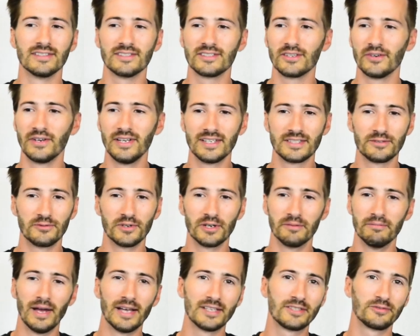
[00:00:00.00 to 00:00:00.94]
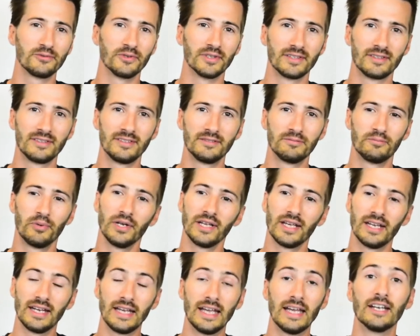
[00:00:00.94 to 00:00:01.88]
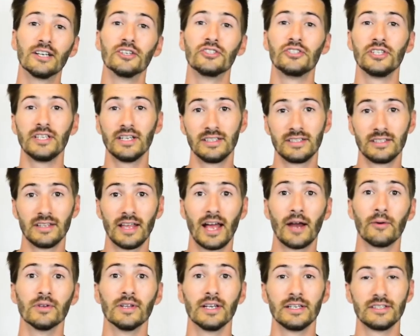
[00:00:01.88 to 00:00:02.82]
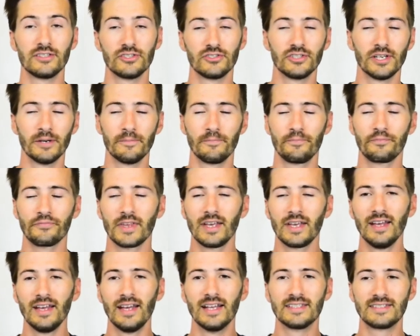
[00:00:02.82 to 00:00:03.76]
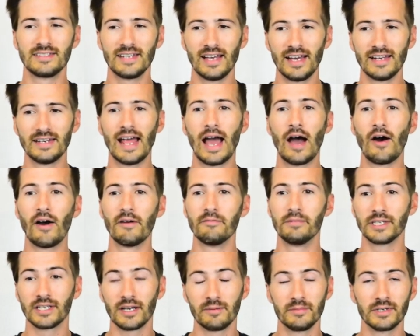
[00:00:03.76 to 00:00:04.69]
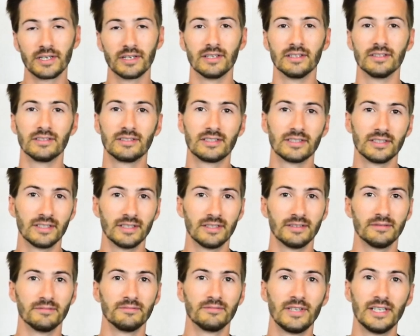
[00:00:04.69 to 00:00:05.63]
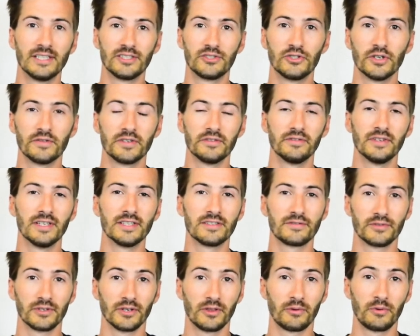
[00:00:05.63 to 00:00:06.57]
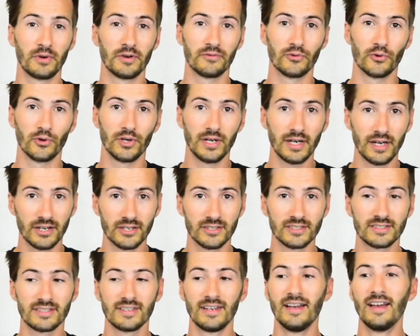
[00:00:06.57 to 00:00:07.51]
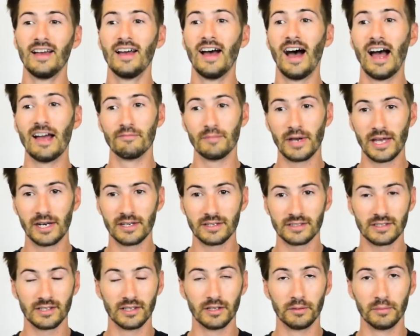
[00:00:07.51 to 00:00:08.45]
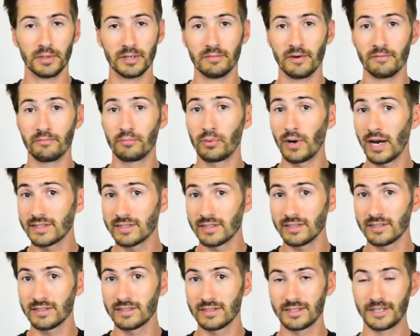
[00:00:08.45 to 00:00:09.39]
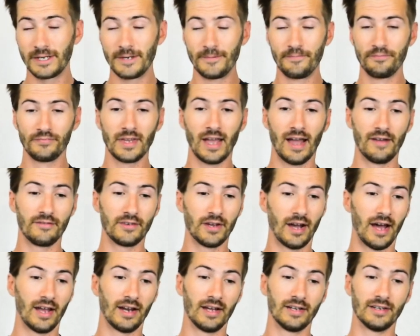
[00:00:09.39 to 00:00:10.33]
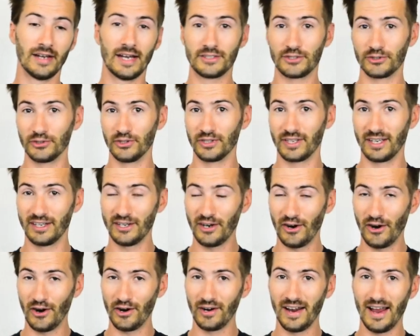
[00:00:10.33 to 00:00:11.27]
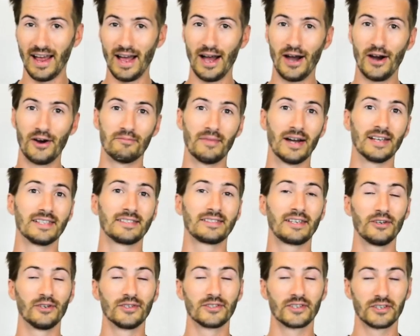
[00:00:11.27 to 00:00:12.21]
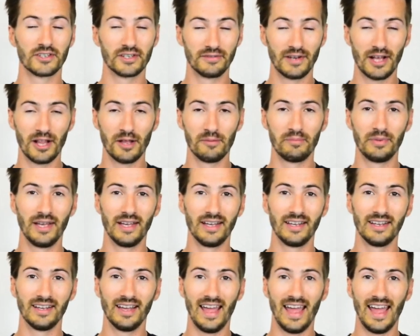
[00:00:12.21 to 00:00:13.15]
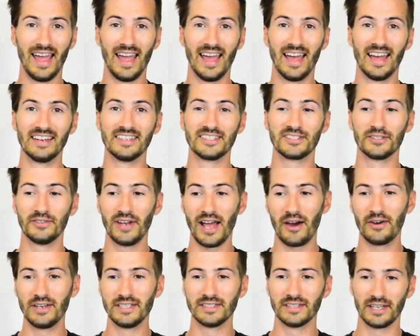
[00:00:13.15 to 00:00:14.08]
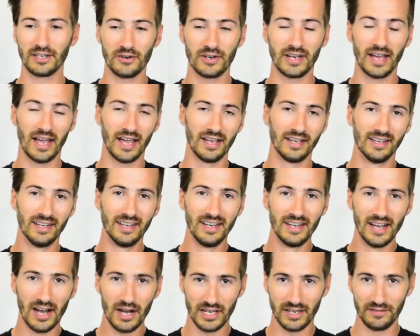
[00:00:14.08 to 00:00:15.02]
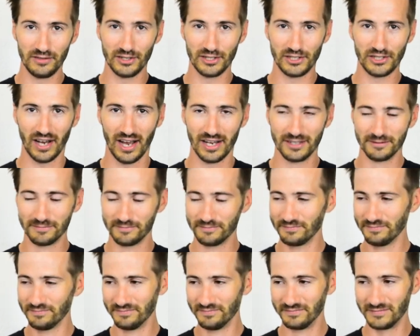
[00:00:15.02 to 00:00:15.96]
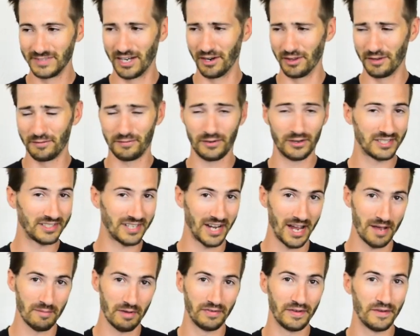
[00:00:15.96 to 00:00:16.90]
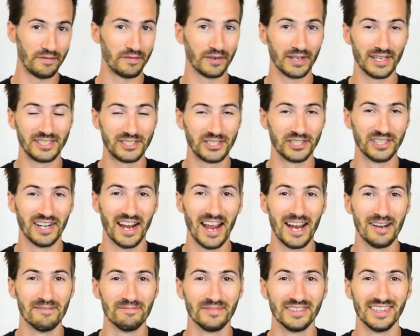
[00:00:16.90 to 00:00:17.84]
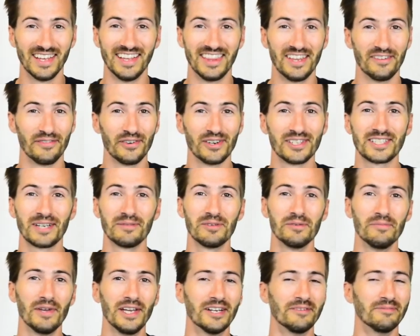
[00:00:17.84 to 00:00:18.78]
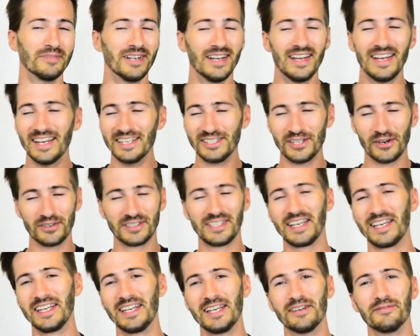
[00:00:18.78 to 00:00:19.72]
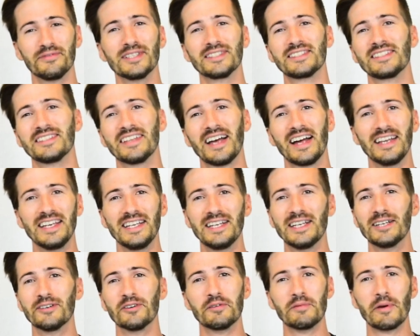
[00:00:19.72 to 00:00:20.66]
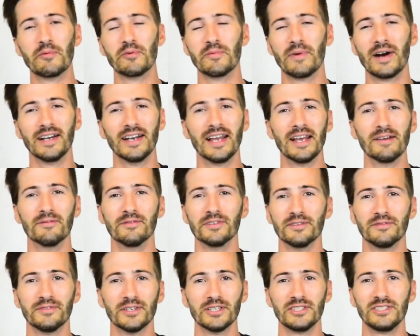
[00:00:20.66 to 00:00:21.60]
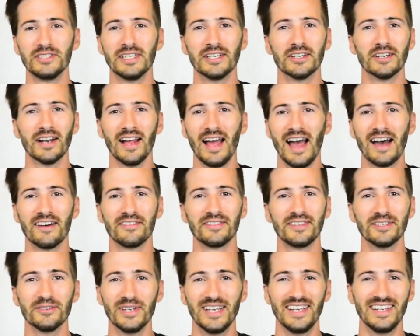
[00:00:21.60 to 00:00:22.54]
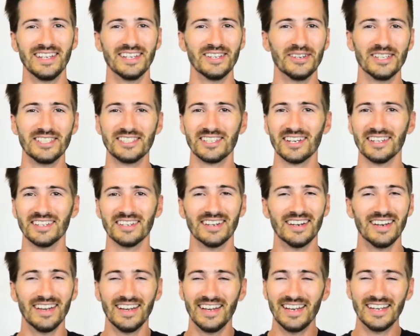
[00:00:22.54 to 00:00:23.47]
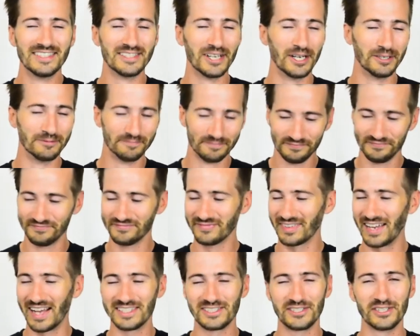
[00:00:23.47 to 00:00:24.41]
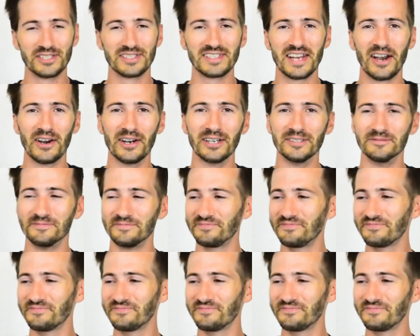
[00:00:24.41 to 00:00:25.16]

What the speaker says: And so he doesn't want to mess with putting any energy into that relationship. Instead, now I've been coming to his drift events for 3 or 4 years. I've made it a little bit of a presence. I've got a nicer looking car now. My skills are developing. And so now he's like, okay, I'll give you a shot. You know, the first time, if he forgets your name, the first time you meet him, don't take any offense to that. He didn't remember my name for the first year and a half that we knew each other. So that's just Aaron.